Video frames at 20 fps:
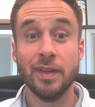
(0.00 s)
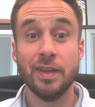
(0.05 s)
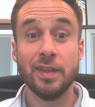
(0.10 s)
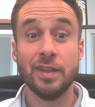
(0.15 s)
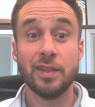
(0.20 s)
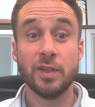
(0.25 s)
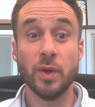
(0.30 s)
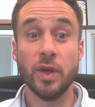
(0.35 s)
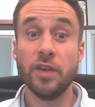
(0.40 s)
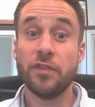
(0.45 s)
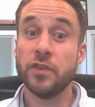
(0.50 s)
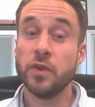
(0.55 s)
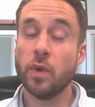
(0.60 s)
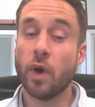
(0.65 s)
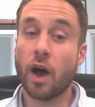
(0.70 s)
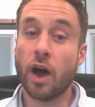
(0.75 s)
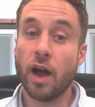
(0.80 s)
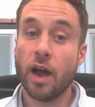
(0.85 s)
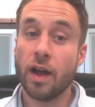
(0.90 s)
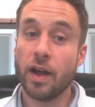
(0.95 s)
So if you
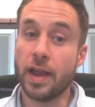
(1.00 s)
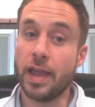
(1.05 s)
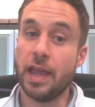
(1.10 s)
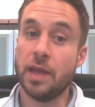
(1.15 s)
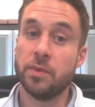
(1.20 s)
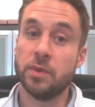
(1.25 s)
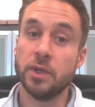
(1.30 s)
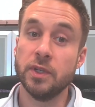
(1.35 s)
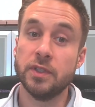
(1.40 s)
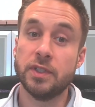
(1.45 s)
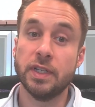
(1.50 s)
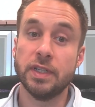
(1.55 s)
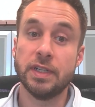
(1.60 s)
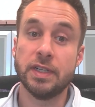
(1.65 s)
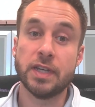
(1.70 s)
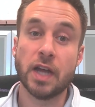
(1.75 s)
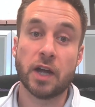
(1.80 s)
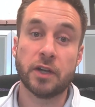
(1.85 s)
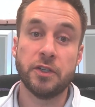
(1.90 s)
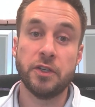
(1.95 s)
are able to
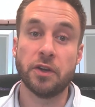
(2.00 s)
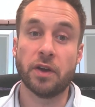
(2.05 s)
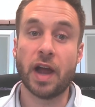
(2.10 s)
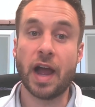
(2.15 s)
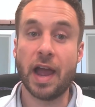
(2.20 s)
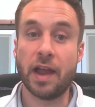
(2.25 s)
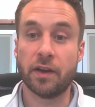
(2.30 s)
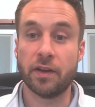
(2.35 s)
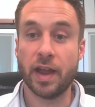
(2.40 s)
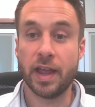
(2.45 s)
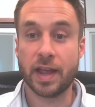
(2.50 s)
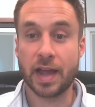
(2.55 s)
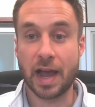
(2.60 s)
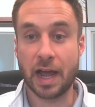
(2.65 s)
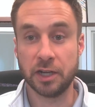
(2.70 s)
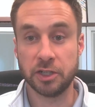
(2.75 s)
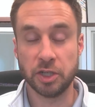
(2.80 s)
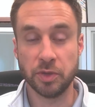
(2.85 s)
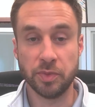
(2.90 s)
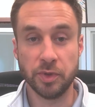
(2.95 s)
deduct your IRA
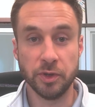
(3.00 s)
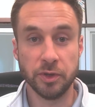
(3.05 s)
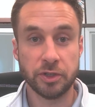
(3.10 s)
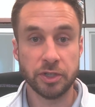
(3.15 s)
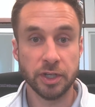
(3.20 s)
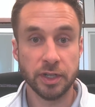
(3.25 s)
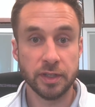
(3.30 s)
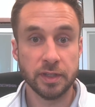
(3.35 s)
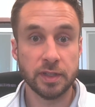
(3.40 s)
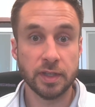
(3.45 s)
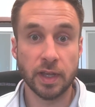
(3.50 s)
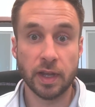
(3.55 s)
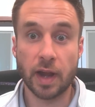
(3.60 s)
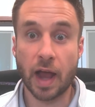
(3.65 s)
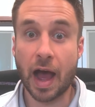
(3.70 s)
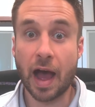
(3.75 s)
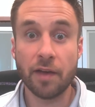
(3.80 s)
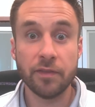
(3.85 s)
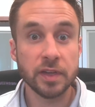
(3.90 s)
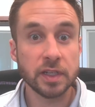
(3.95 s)
contributions, then
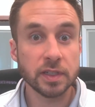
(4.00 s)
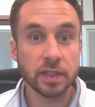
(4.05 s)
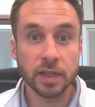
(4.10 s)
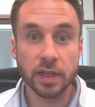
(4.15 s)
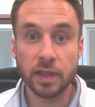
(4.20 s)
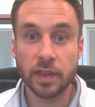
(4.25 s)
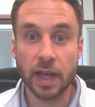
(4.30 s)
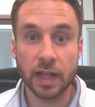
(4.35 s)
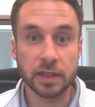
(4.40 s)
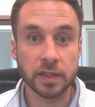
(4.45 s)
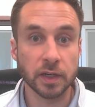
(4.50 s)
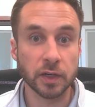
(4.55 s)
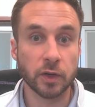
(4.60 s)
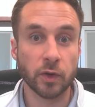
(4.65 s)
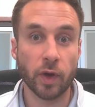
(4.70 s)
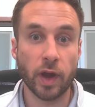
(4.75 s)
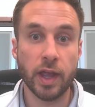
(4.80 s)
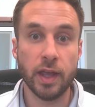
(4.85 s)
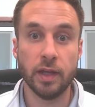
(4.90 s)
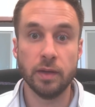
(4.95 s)
obviously that's a
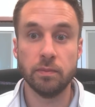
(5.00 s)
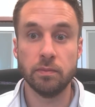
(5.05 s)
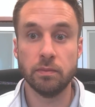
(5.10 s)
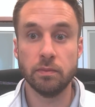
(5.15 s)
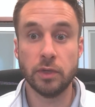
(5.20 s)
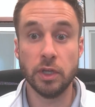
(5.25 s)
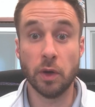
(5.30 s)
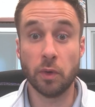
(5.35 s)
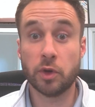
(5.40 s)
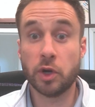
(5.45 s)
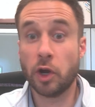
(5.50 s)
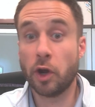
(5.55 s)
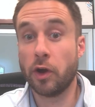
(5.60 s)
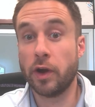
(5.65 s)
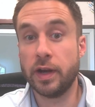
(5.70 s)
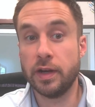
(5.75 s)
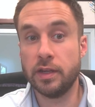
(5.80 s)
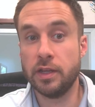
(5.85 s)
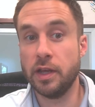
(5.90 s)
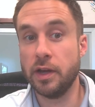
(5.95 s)
great,
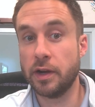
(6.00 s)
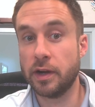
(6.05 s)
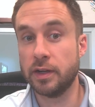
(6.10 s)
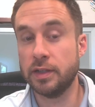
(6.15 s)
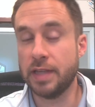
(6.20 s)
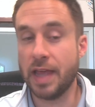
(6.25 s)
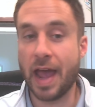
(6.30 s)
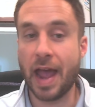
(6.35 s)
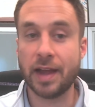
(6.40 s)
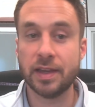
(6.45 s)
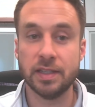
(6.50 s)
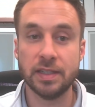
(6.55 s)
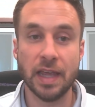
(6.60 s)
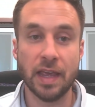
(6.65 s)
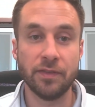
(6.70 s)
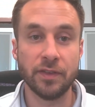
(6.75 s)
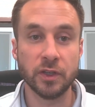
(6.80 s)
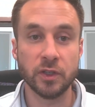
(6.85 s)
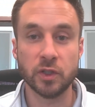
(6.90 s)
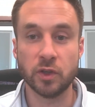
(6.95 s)
current year tax
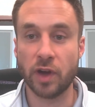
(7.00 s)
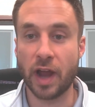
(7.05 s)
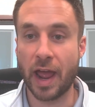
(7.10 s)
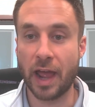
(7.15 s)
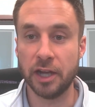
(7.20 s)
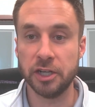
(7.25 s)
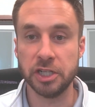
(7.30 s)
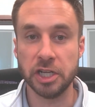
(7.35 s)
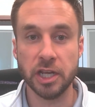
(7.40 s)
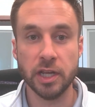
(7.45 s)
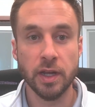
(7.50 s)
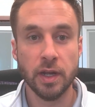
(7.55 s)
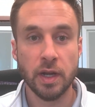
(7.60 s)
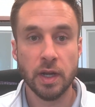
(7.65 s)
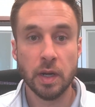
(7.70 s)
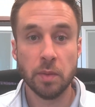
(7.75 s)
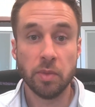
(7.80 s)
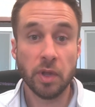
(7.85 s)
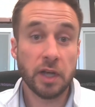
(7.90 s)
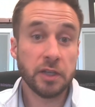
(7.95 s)
saving strategy.
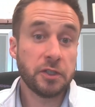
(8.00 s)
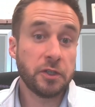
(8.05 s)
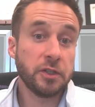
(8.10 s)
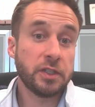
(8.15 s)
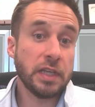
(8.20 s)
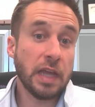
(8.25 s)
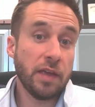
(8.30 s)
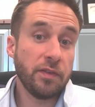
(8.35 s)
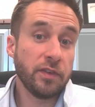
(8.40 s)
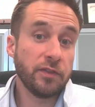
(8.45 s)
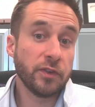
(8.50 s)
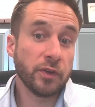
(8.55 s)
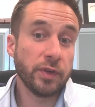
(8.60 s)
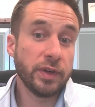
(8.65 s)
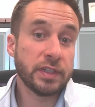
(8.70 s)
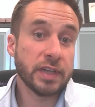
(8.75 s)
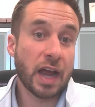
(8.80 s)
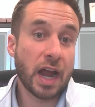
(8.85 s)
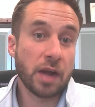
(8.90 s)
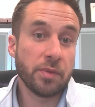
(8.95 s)
Plus you're saving for
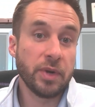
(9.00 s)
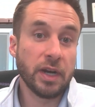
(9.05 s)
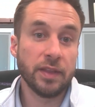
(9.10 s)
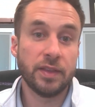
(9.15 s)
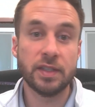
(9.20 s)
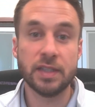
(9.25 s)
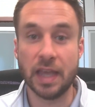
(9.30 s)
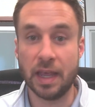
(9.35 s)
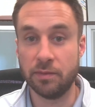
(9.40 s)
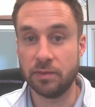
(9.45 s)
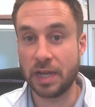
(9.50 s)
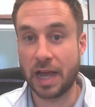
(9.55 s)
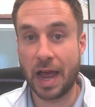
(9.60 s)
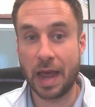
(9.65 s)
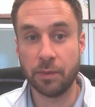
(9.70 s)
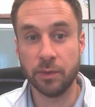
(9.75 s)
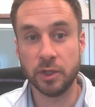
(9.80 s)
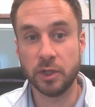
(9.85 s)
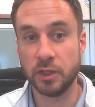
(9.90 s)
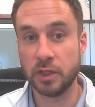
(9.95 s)
retirement at the same
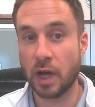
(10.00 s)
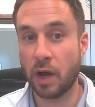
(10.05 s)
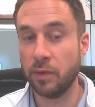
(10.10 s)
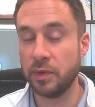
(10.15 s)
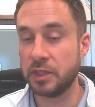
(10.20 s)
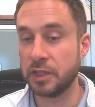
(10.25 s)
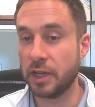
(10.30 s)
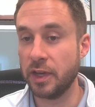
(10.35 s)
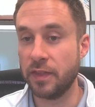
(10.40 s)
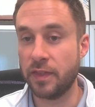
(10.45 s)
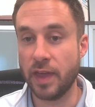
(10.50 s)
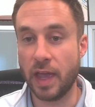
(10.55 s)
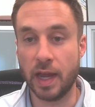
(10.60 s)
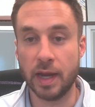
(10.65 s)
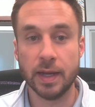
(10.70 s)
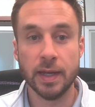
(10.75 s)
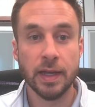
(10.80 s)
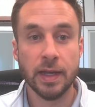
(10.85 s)
time, which is always a good thing.